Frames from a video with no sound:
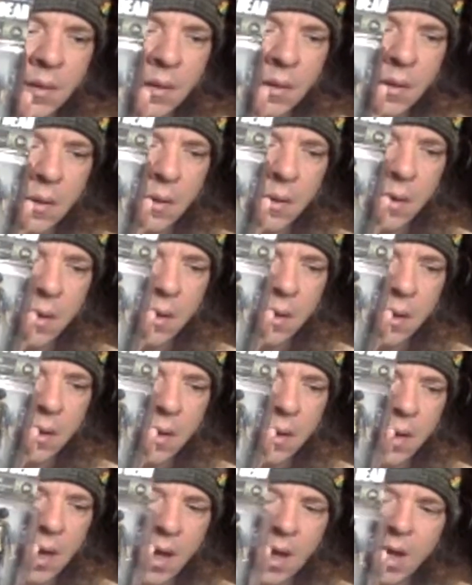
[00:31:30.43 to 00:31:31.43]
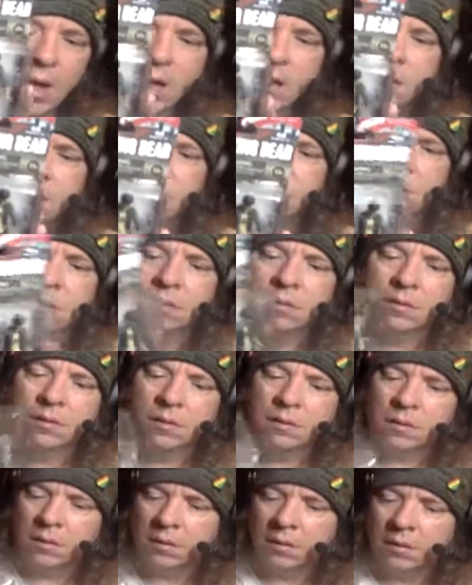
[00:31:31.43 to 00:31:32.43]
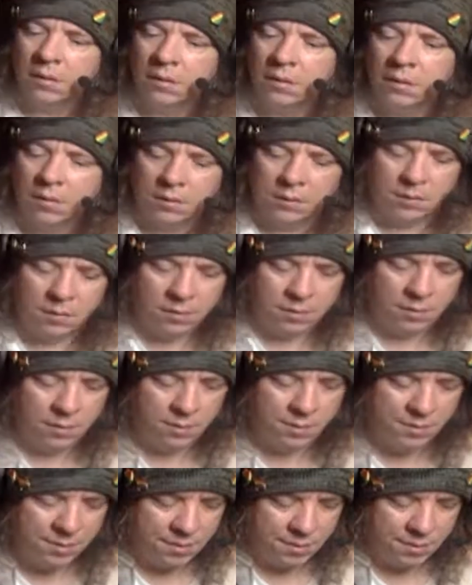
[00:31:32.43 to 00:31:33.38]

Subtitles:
it has oops,